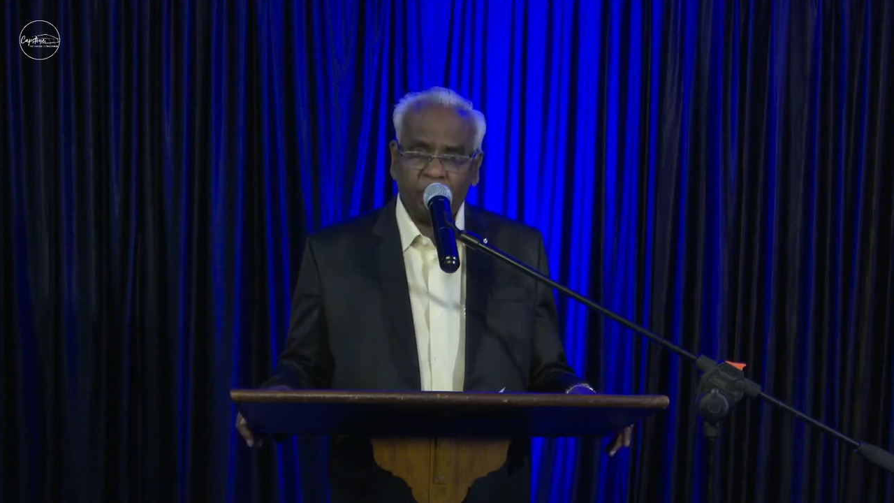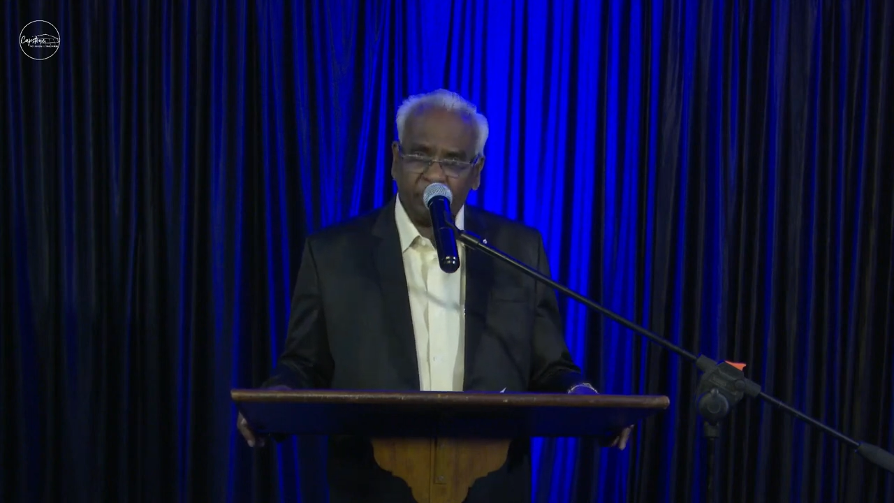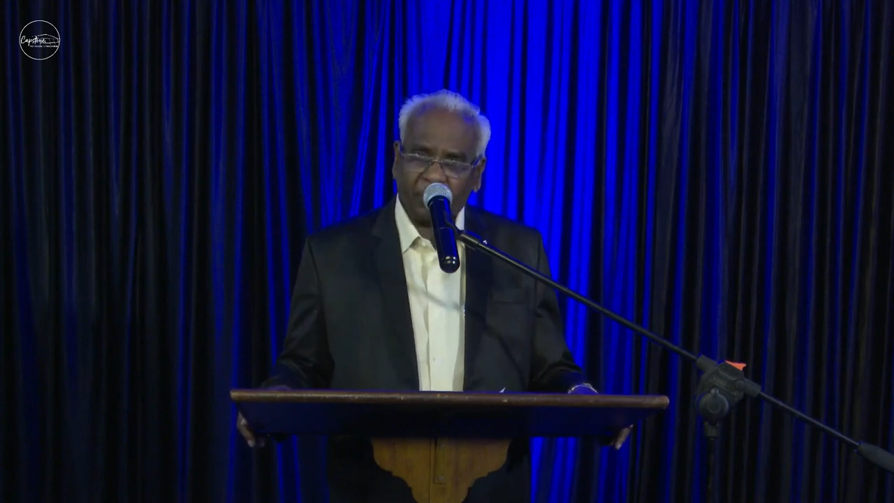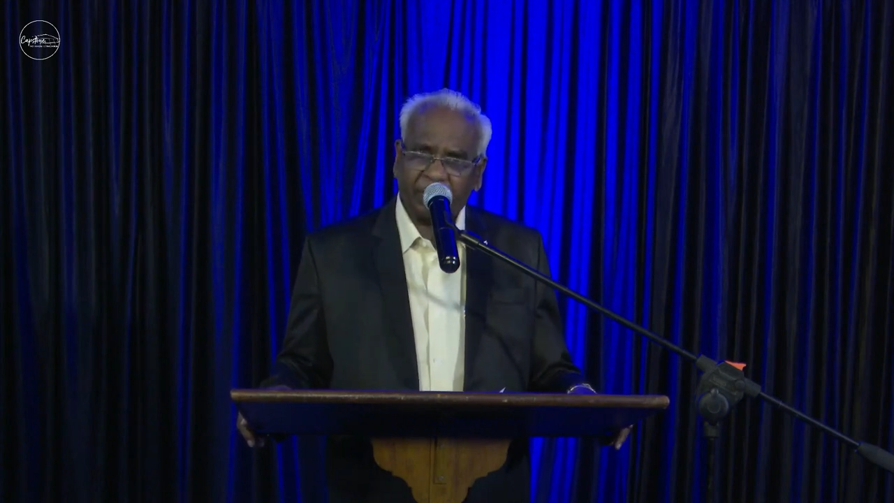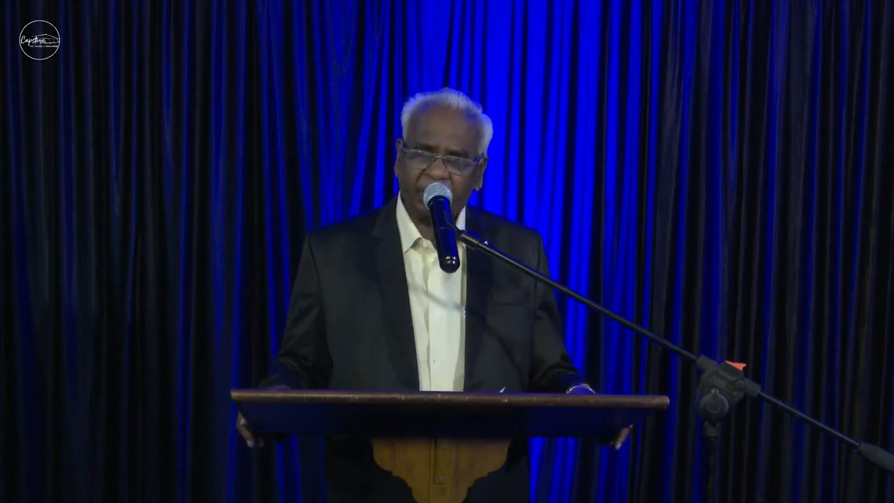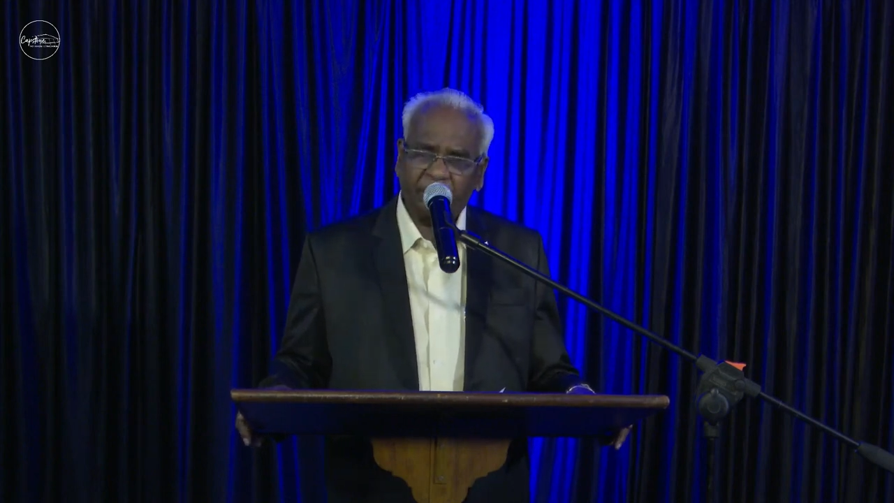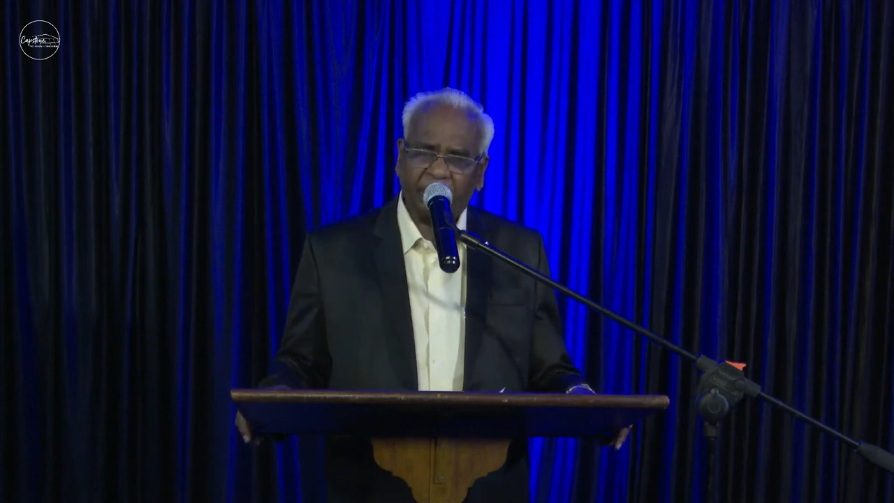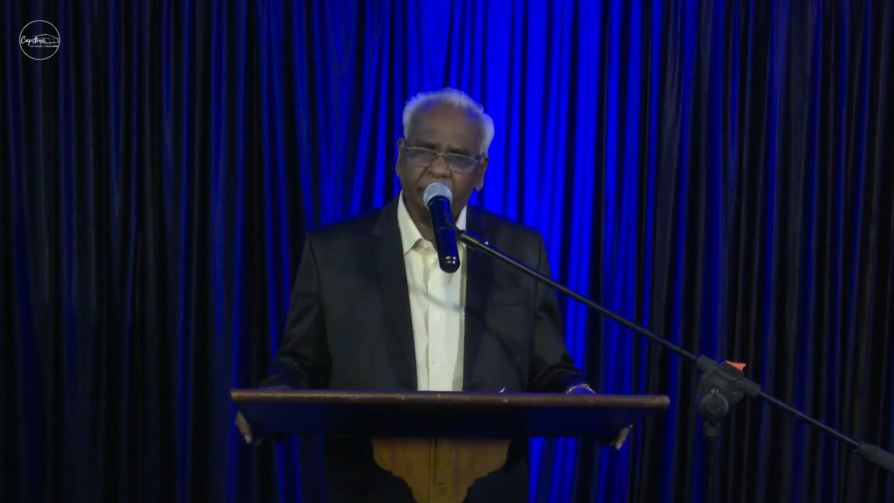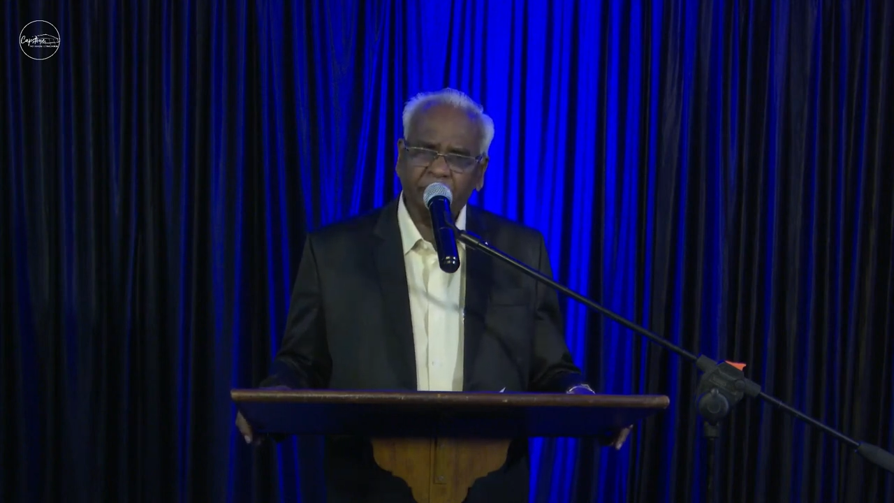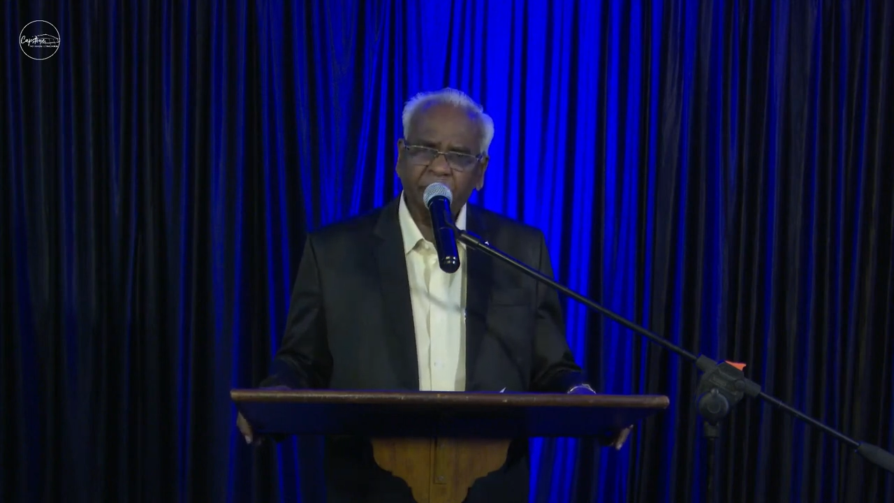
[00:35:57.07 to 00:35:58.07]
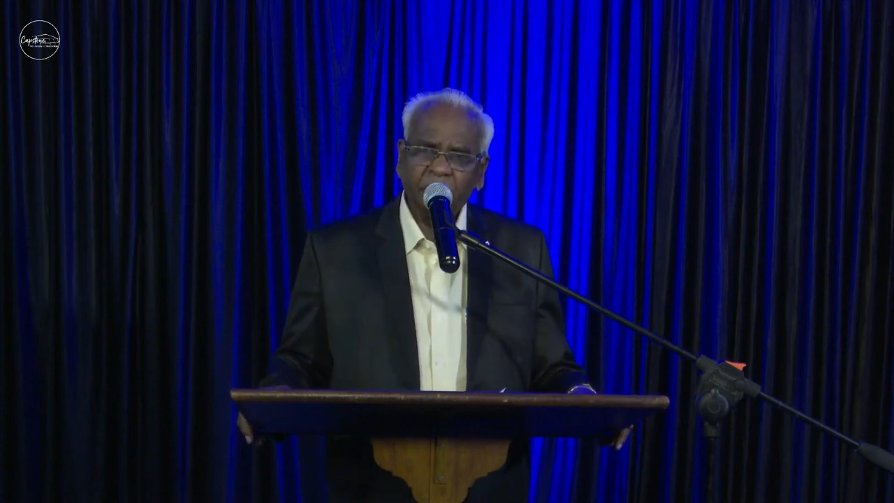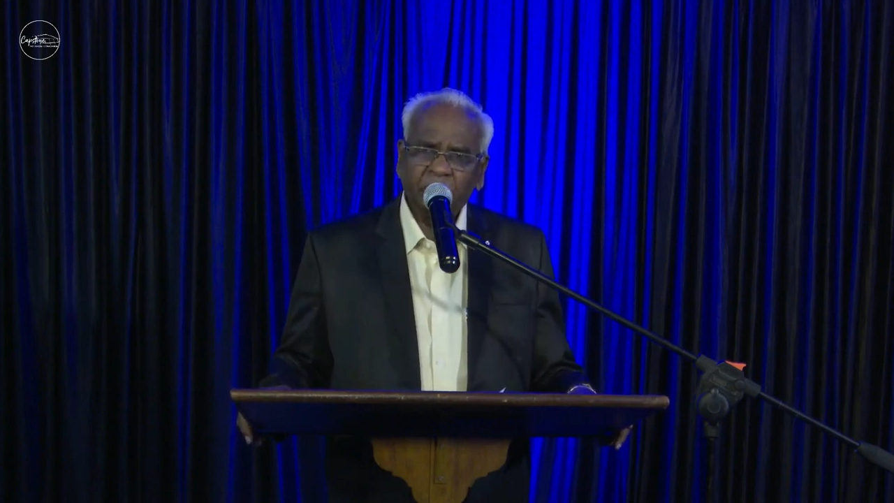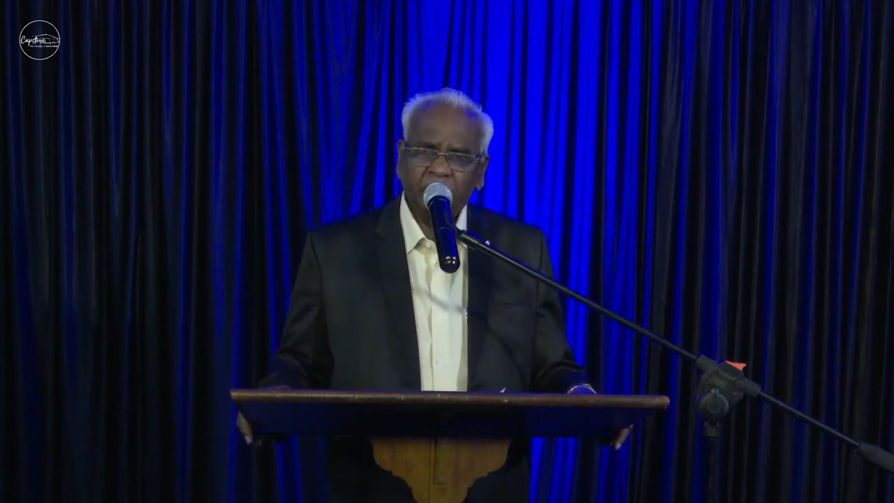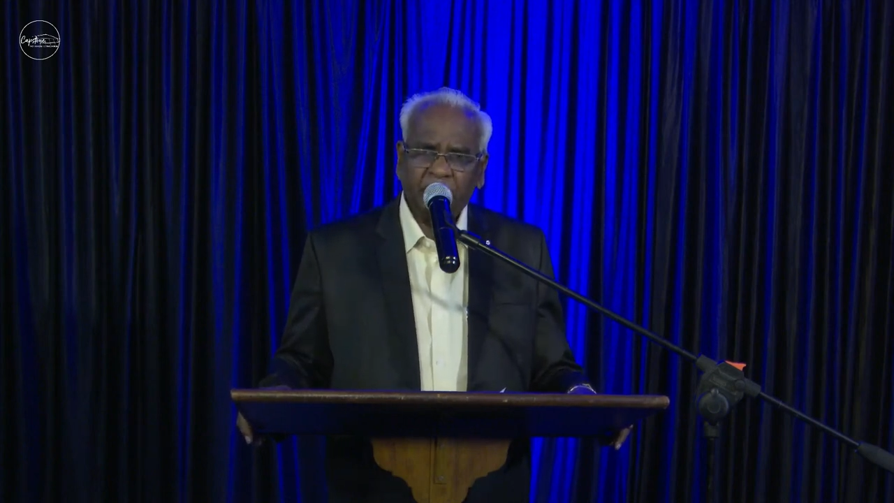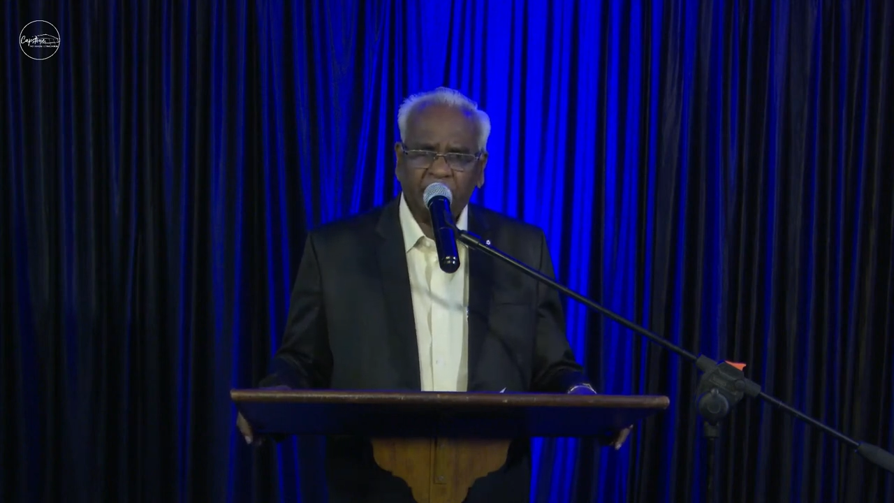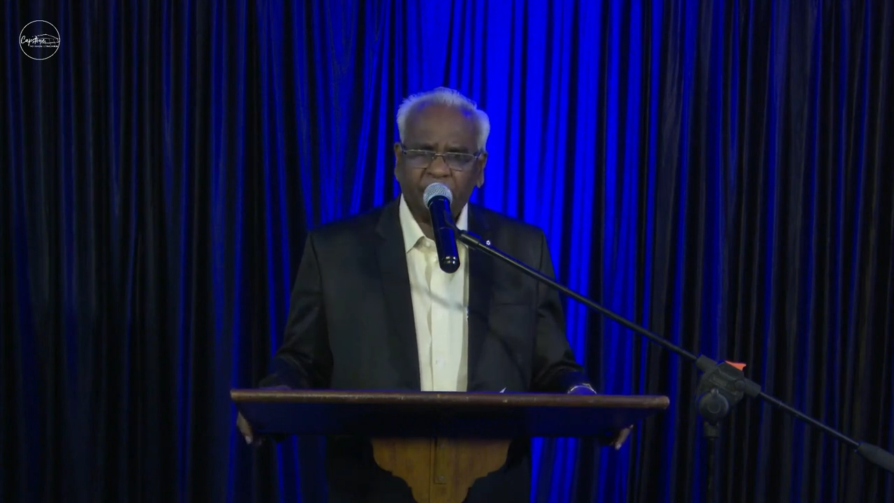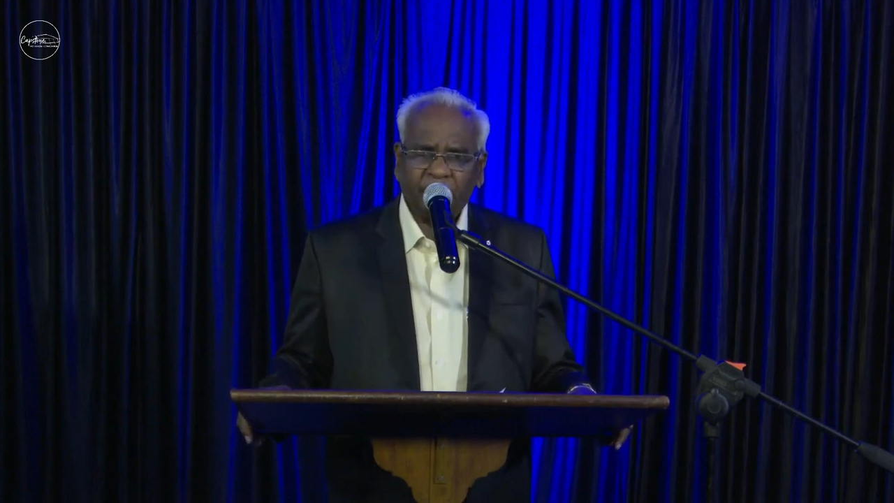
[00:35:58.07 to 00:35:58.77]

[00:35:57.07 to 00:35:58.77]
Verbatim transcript: will be forgiven. Dear